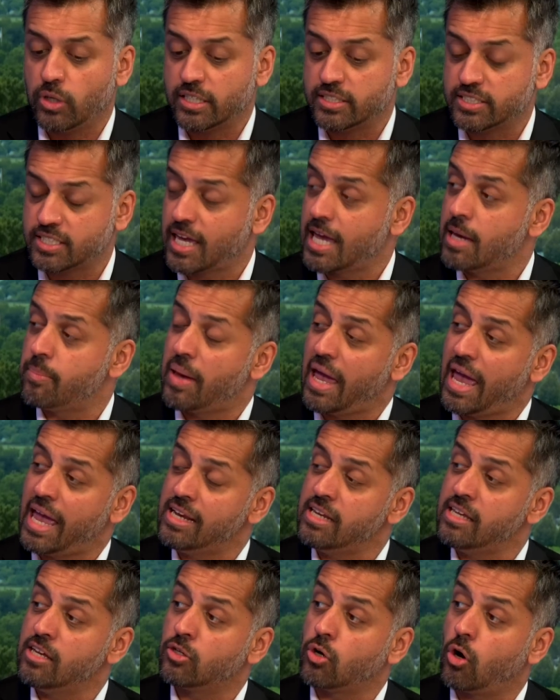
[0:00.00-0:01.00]
escape
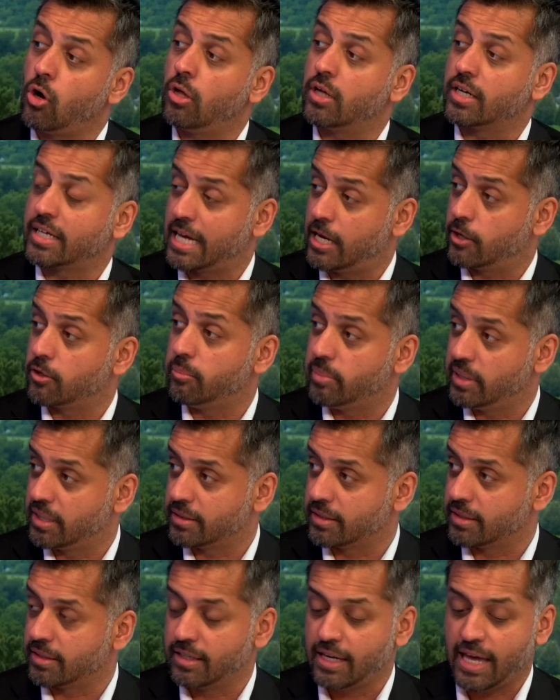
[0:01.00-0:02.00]
any and all
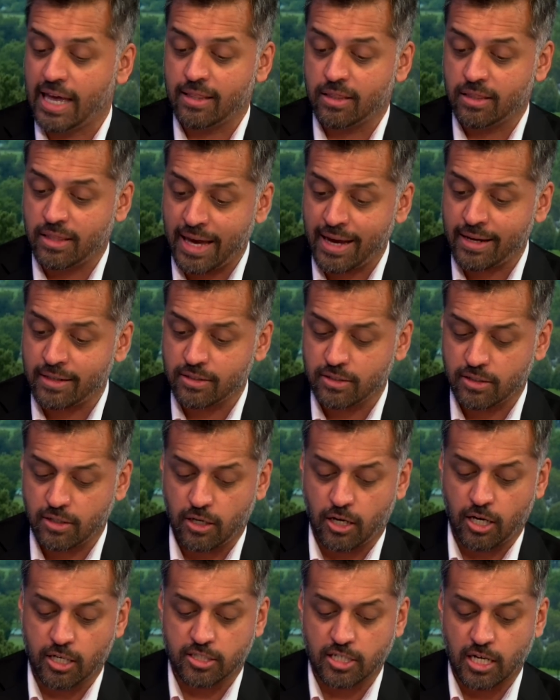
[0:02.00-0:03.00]
accountability. And that,
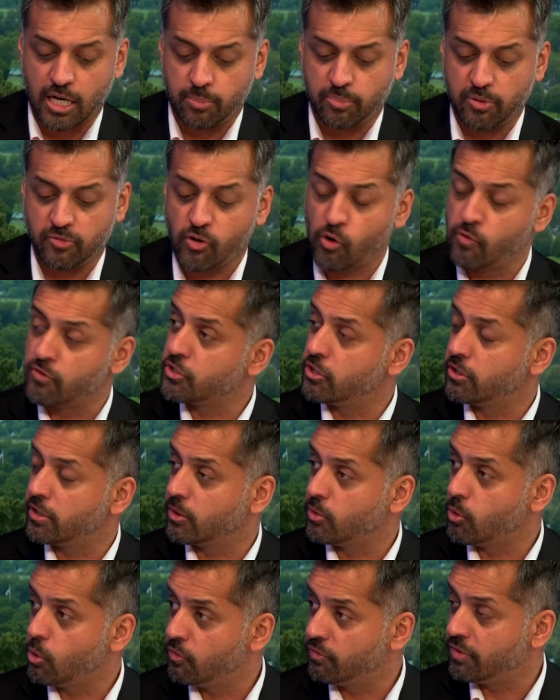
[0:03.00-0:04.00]
on top of overturning
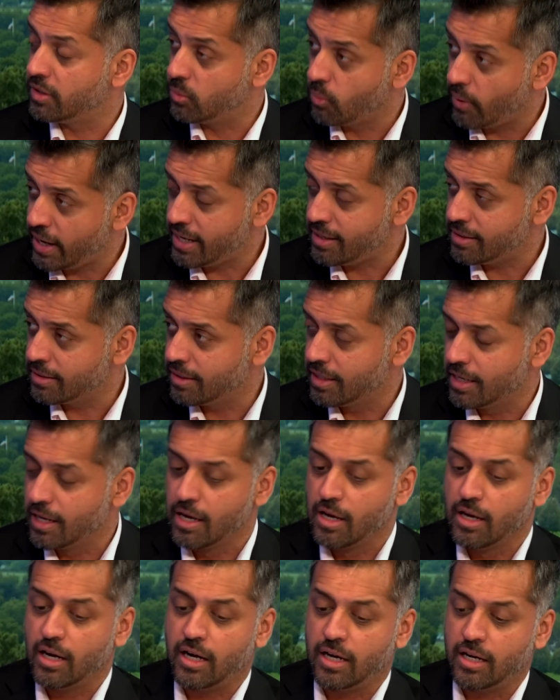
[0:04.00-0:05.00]
Roe v. Wade,
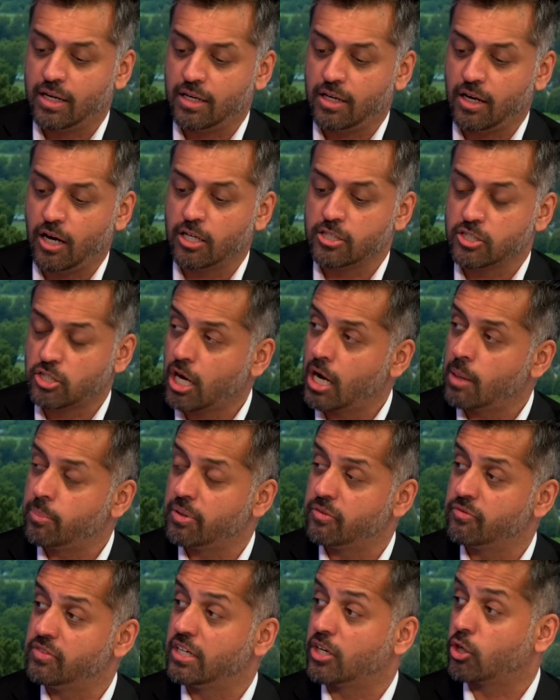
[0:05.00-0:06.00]
on top
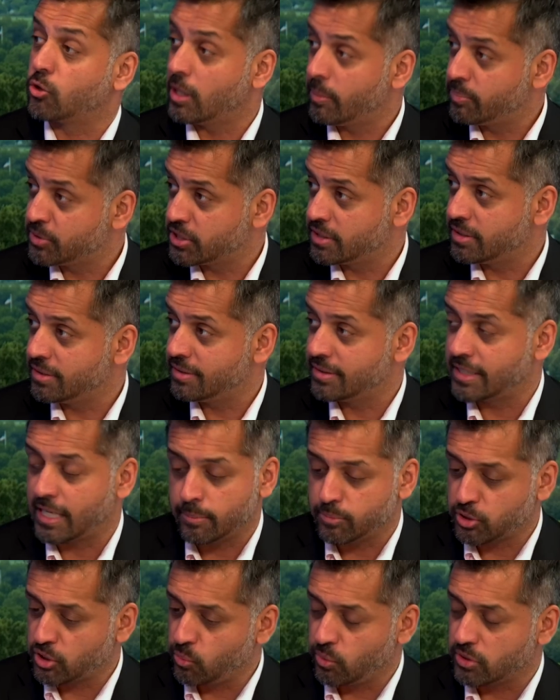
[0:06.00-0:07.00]
of the corruption that I'm
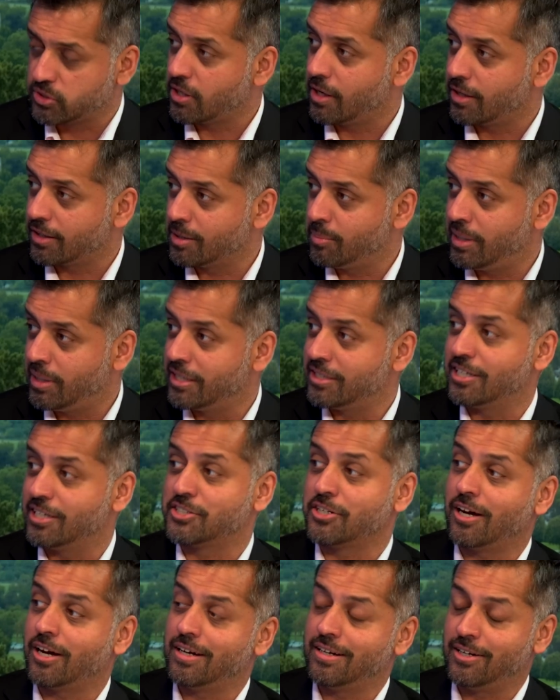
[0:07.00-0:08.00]
sure we'll talk about,
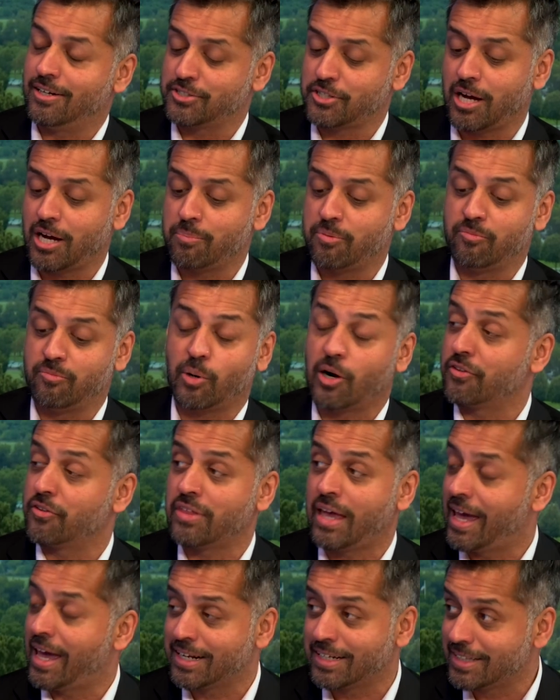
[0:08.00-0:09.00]
on top of
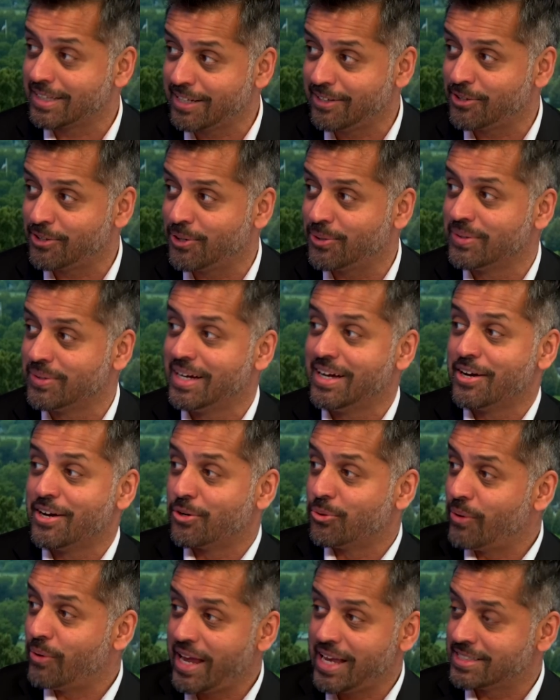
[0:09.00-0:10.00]
Martha Ann Alito
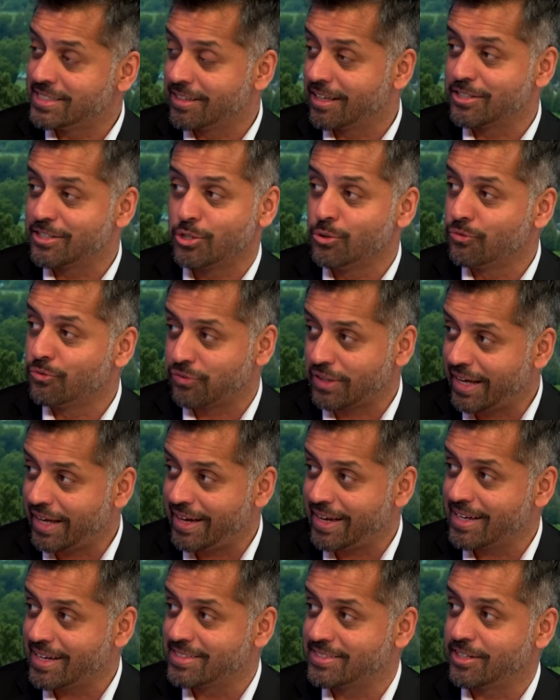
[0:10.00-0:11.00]
raising the two
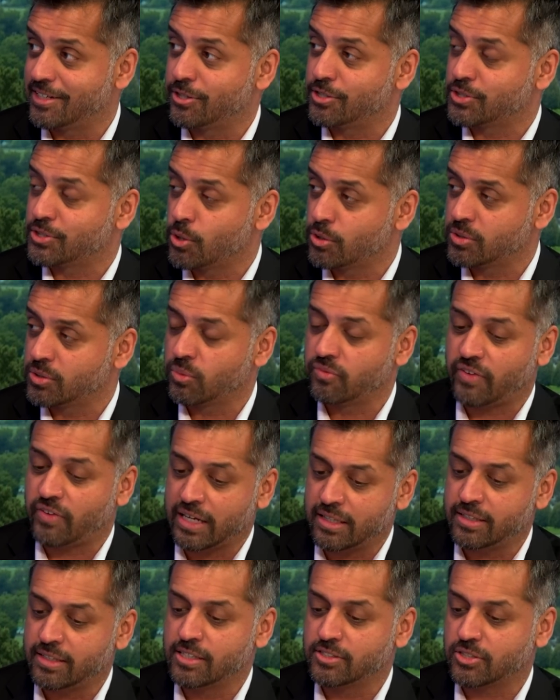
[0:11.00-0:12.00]
flags that are associated with
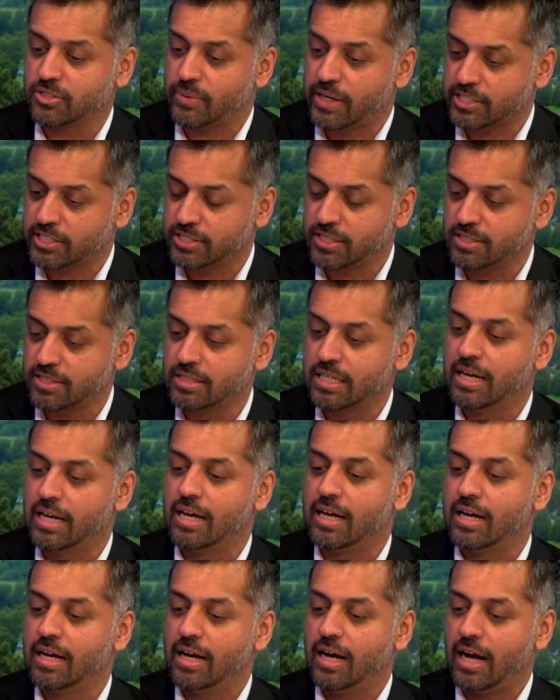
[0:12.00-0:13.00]
violent insurrectionists,
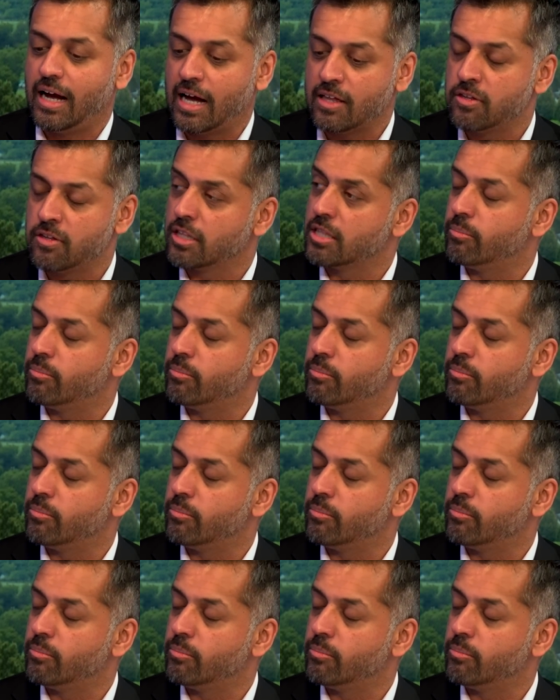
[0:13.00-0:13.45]
I think the